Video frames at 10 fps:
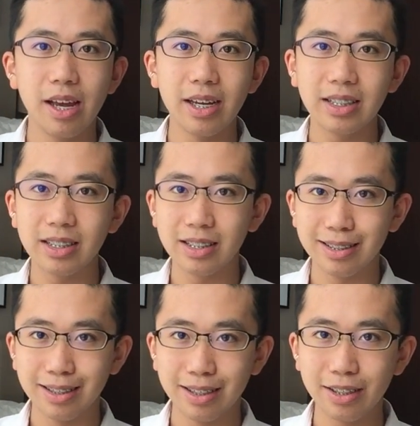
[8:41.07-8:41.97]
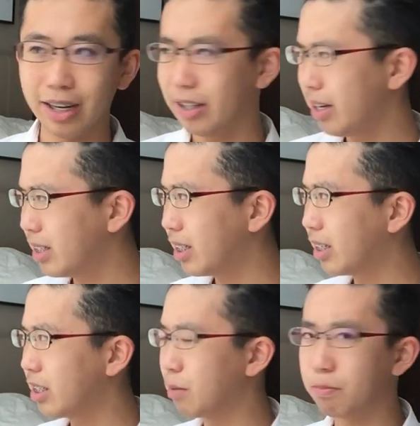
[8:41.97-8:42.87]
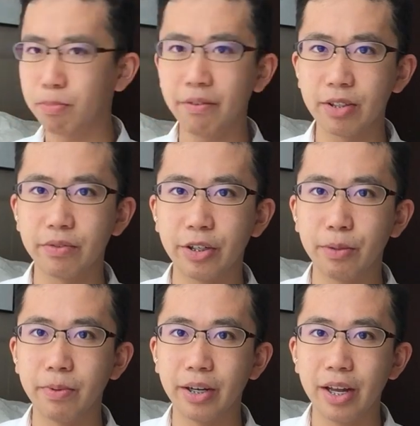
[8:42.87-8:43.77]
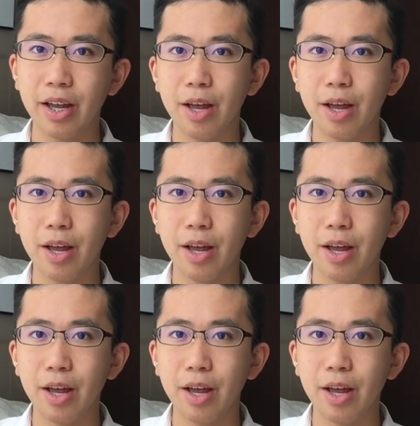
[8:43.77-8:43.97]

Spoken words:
I think I said this in a previous video, but